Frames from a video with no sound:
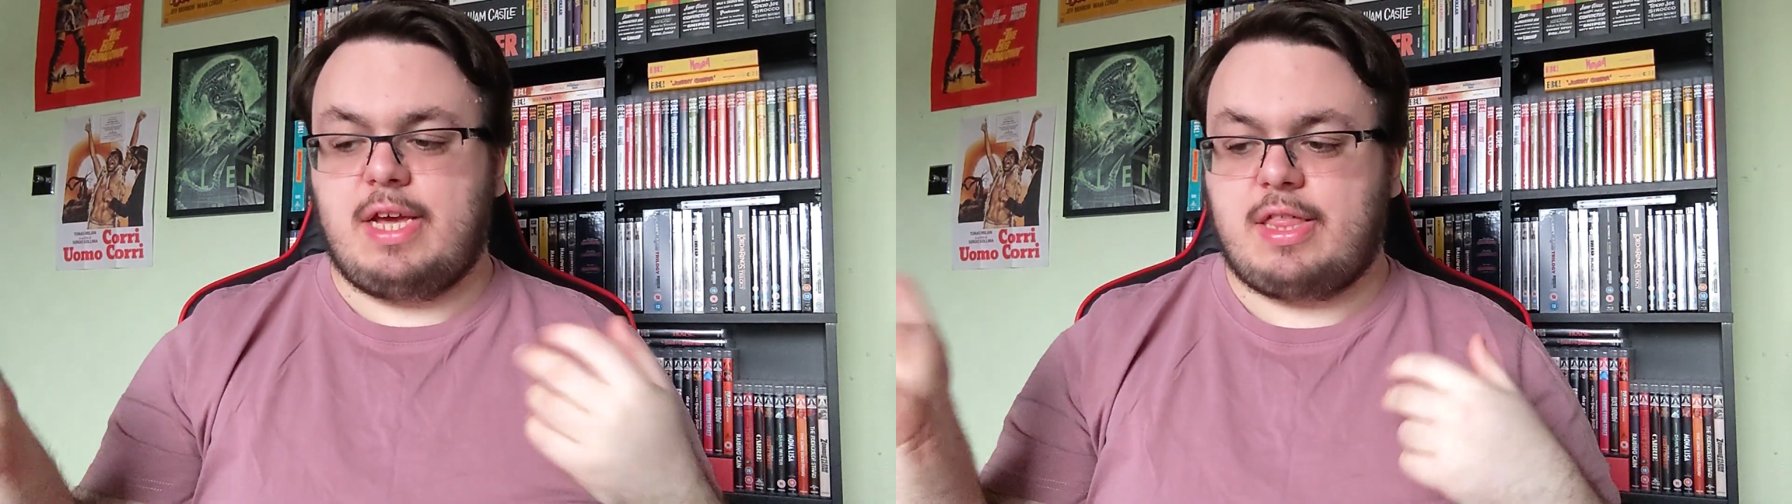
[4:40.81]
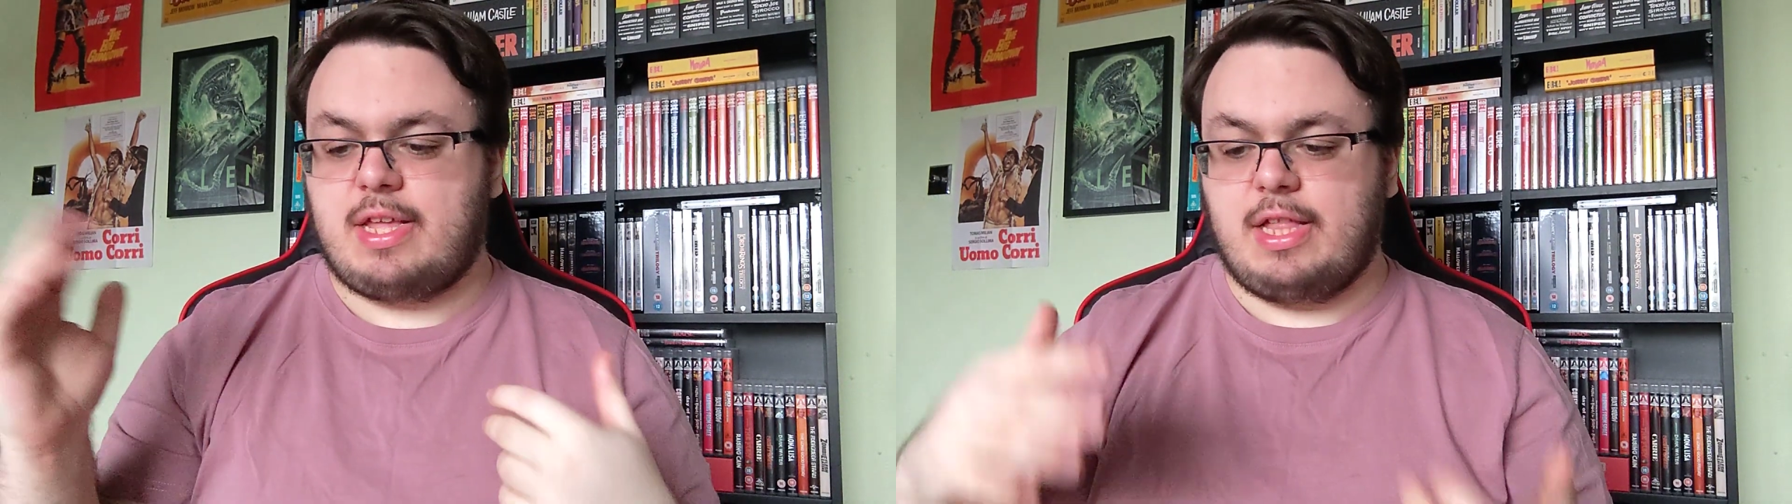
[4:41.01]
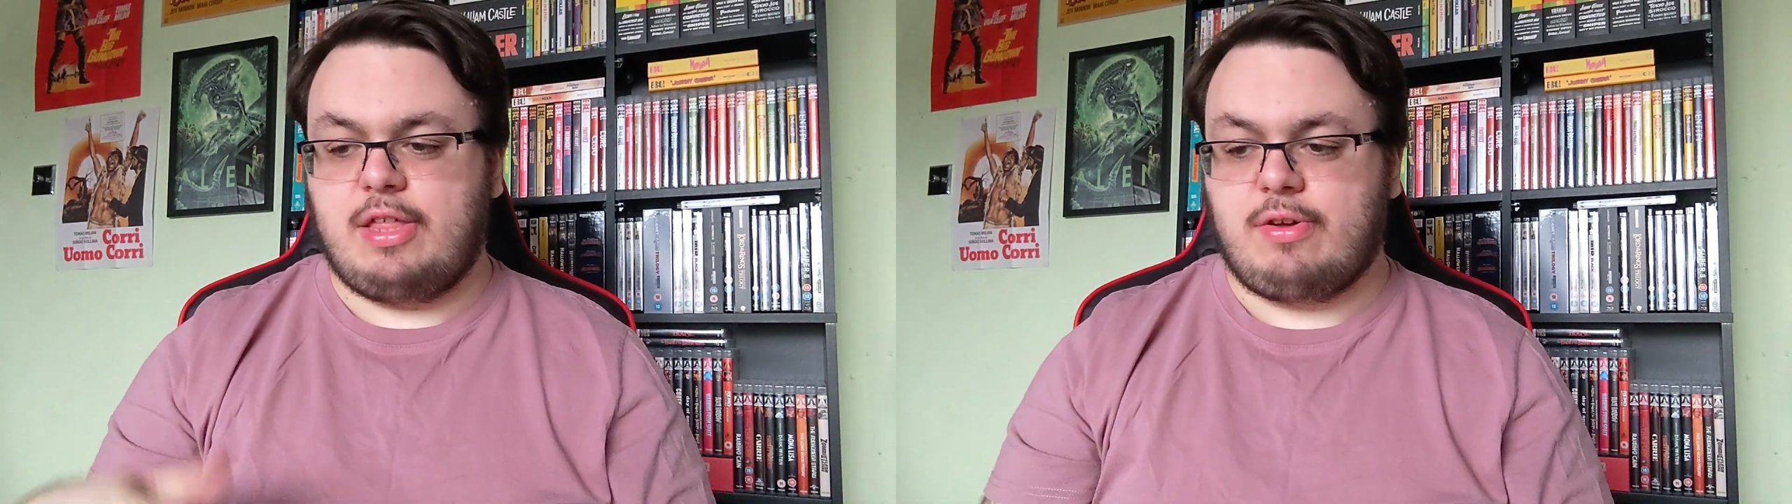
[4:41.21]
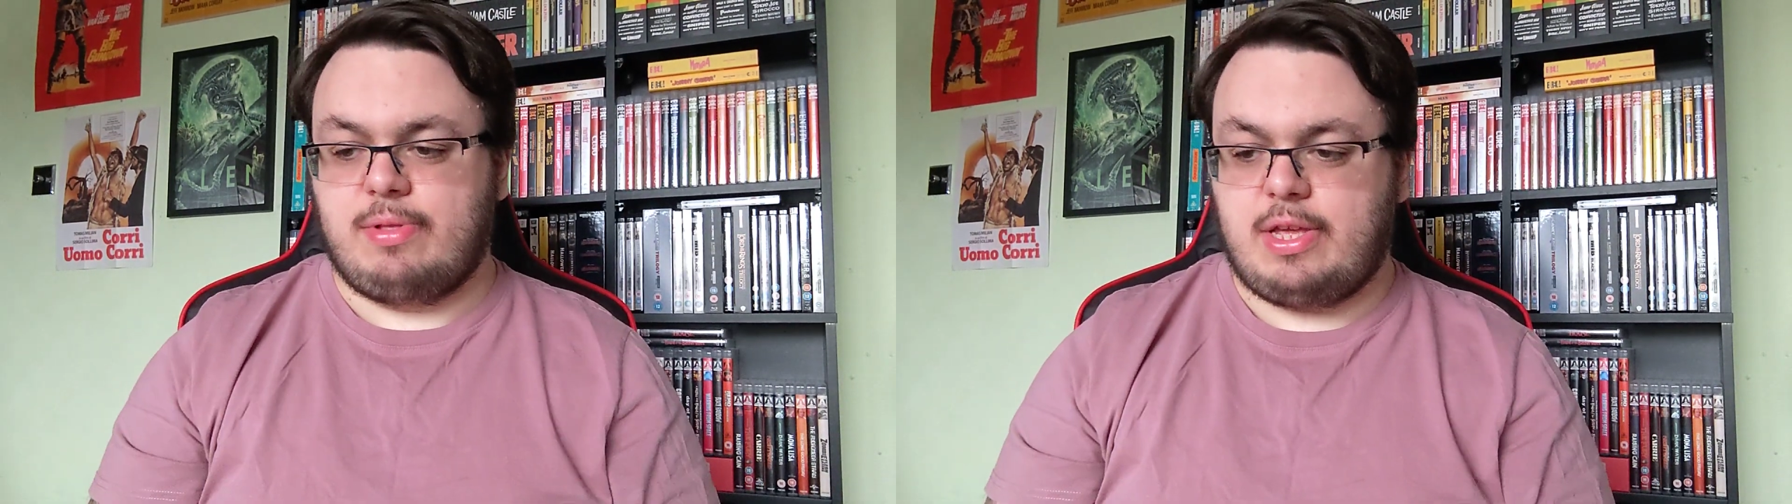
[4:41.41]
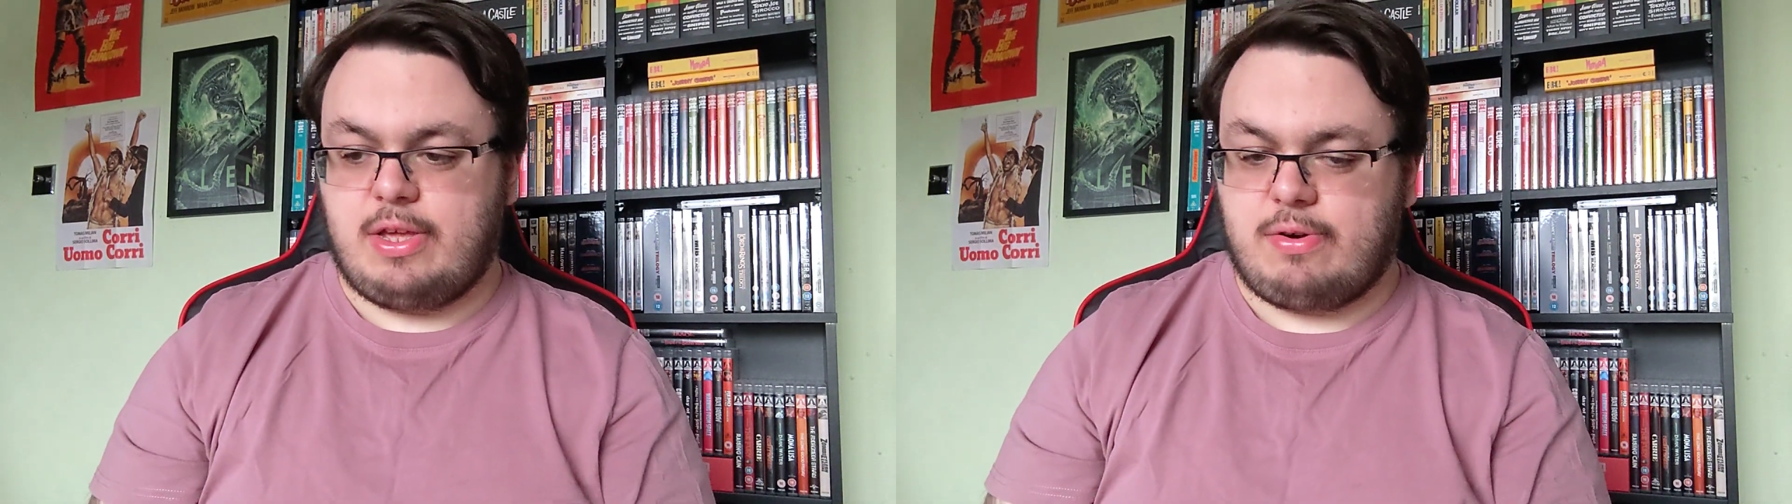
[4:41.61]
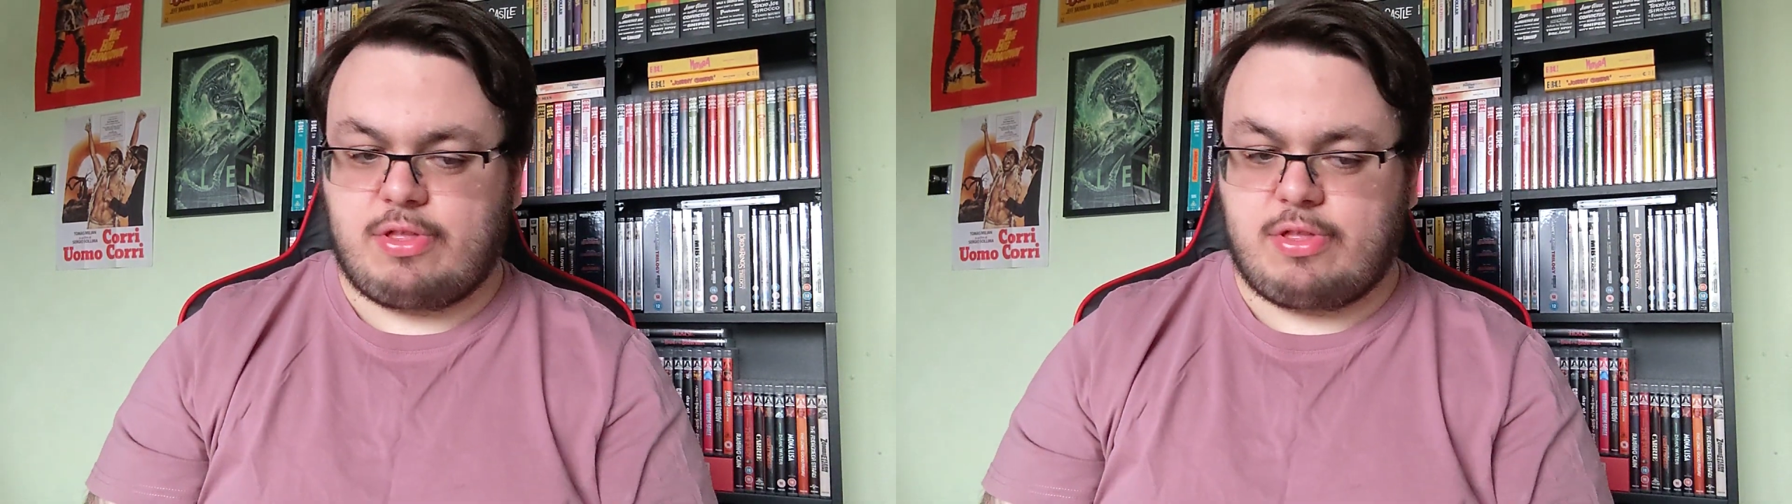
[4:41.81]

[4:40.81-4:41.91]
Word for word: it still is only you know